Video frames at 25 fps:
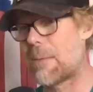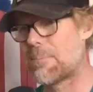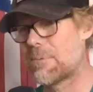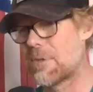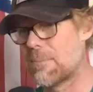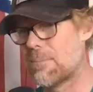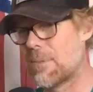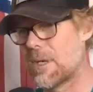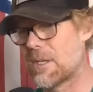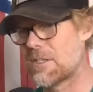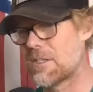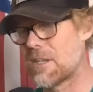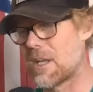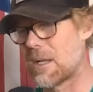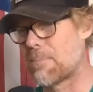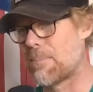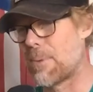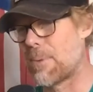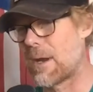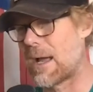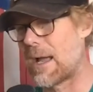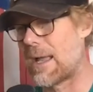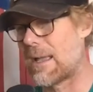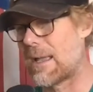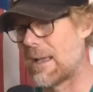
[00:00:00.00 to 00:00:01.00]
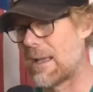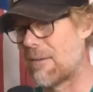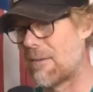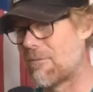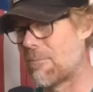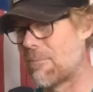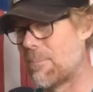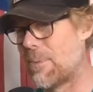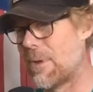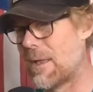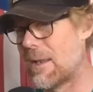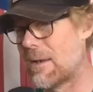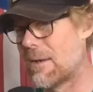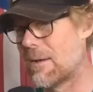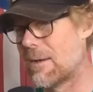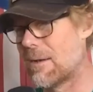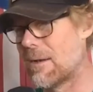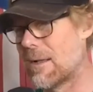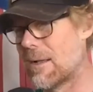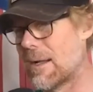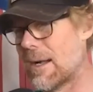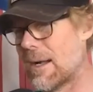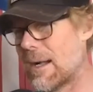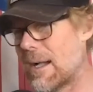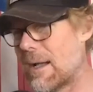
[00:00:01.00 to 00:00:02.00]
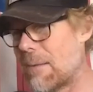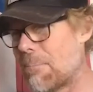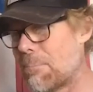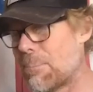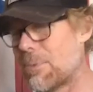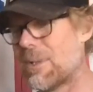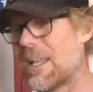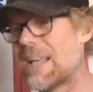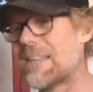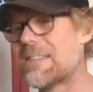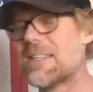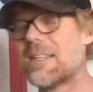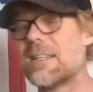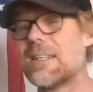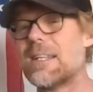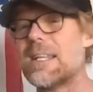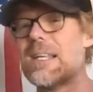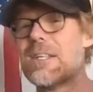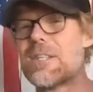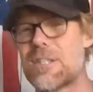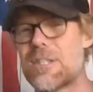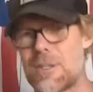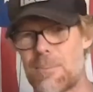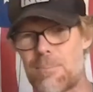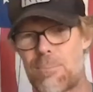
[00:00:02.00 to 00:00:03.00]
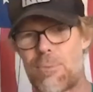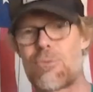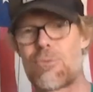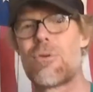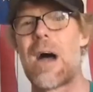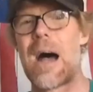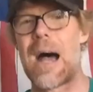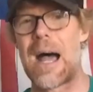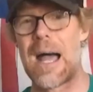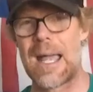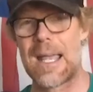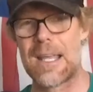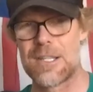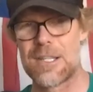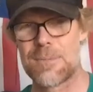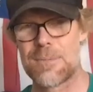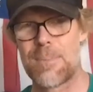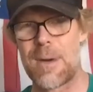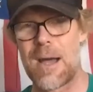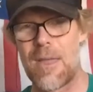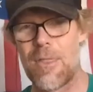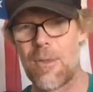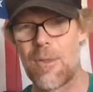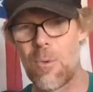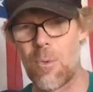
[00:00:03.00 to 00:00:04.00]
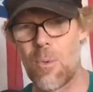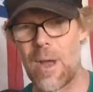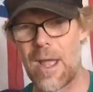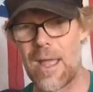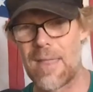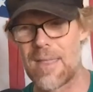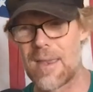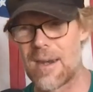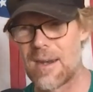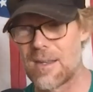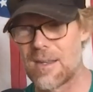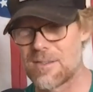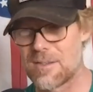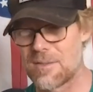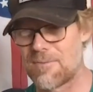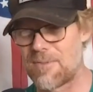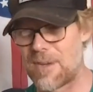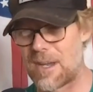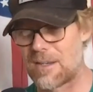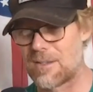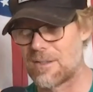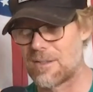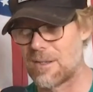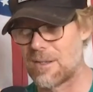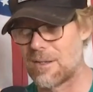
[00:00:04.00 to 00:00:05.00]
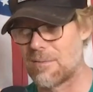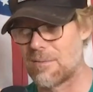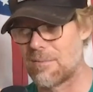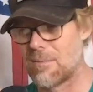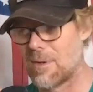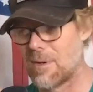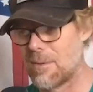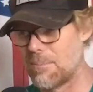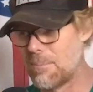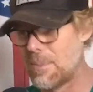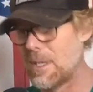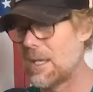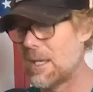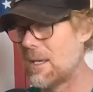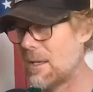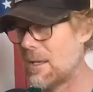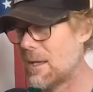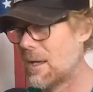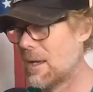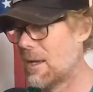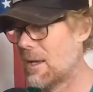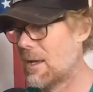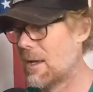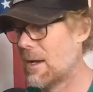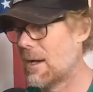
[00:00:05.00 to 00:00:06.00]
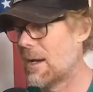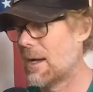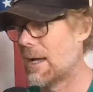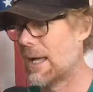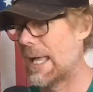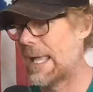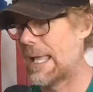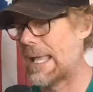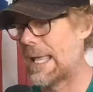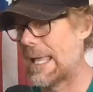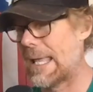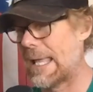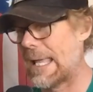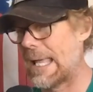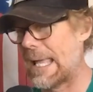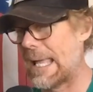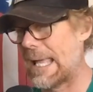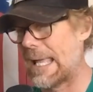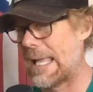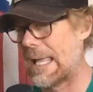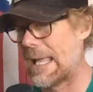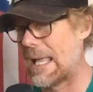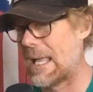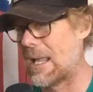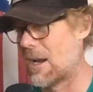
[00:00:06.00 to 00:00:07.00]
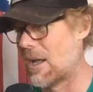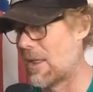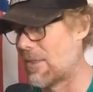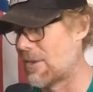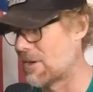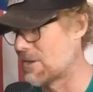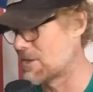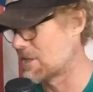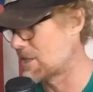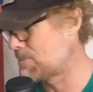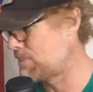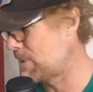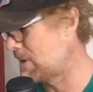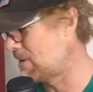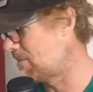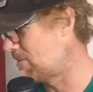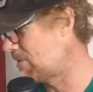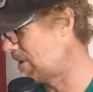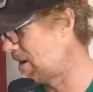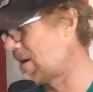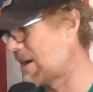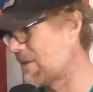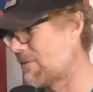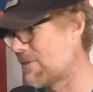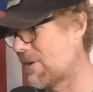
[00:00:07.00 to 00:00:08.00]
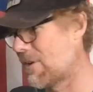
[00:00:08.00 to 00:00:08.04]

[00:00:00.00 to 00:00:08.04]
optimistic, but I have been pleasantly surprised by the way that it has affected me and others. It's been very,